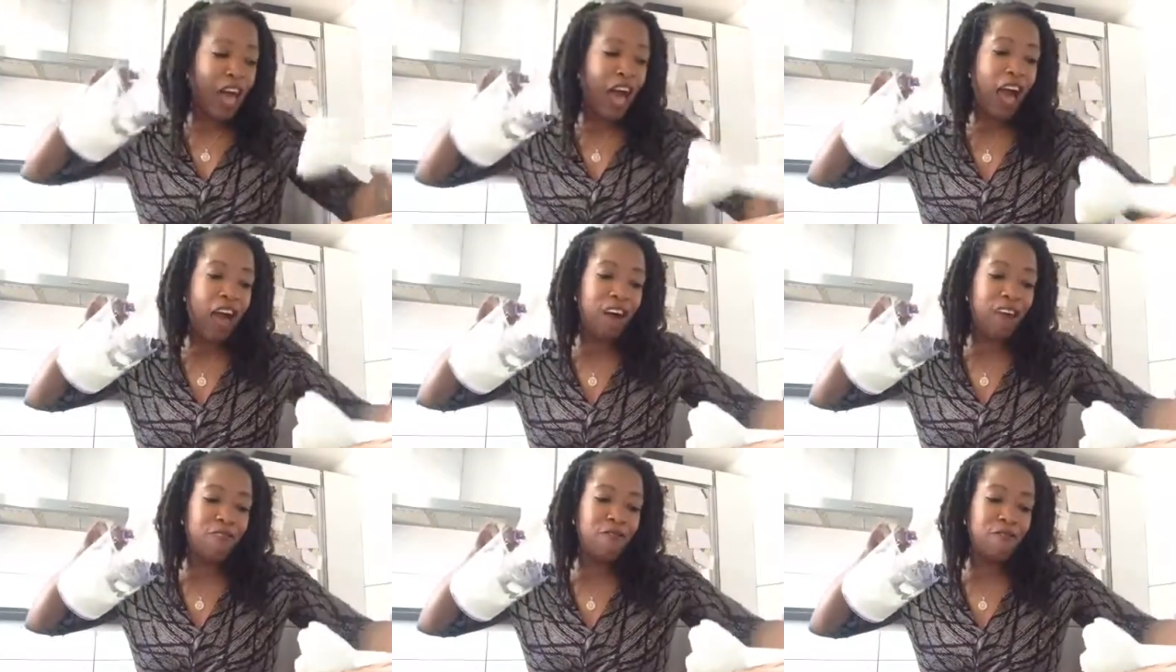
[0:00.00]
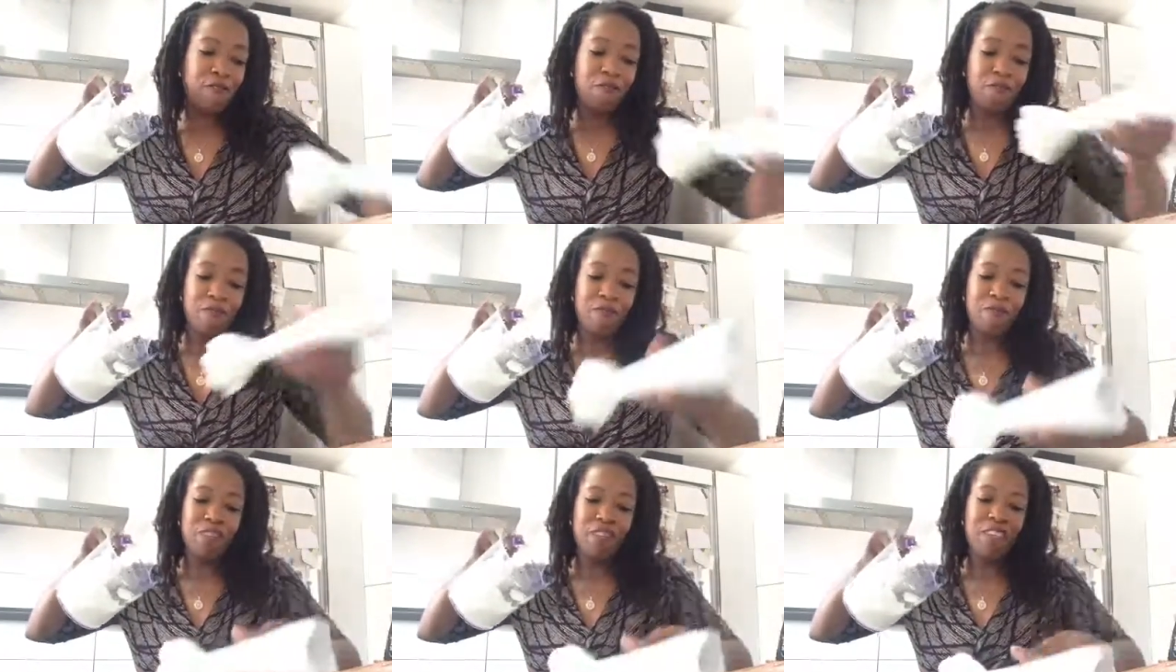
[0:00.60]
have
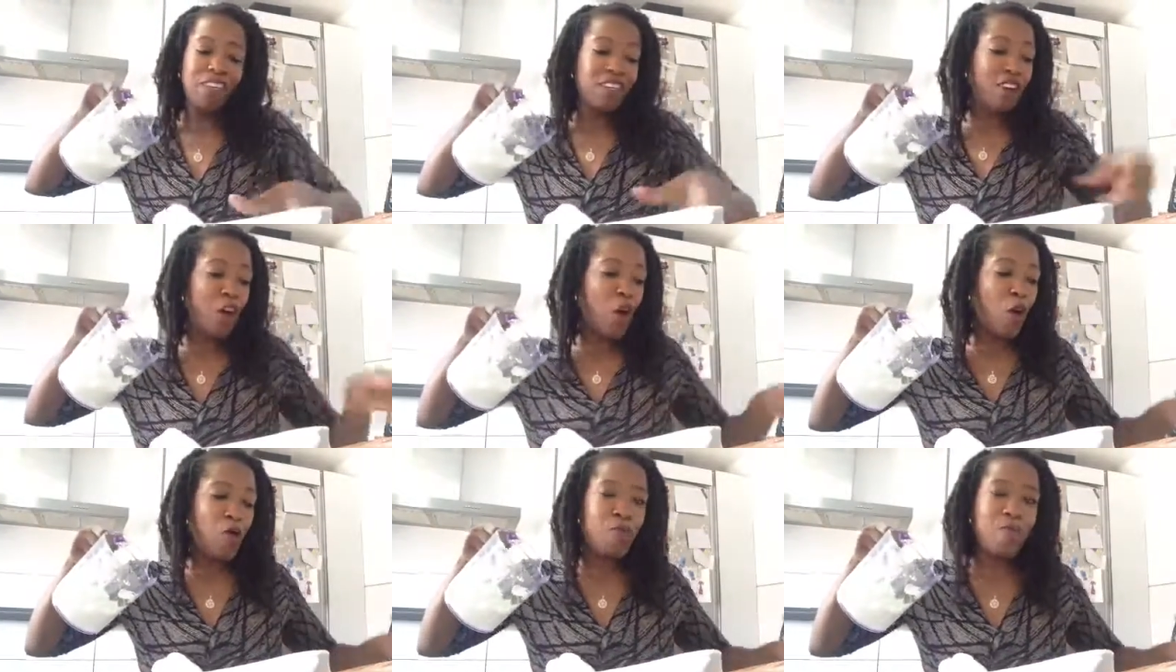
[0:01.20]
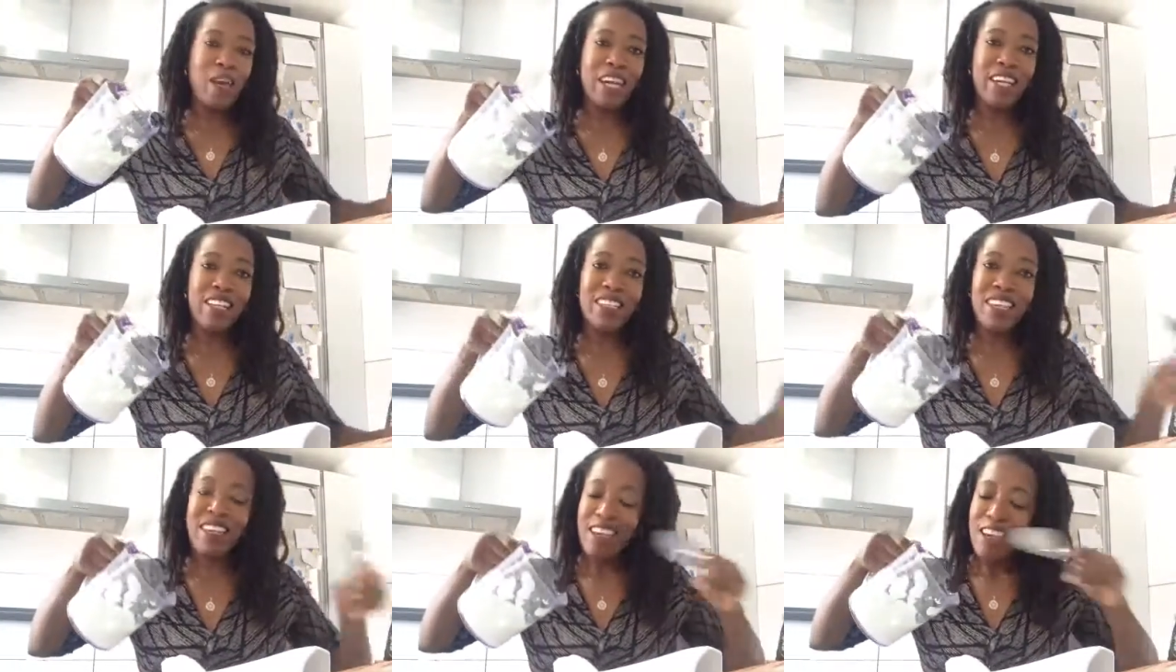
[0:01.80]
homemade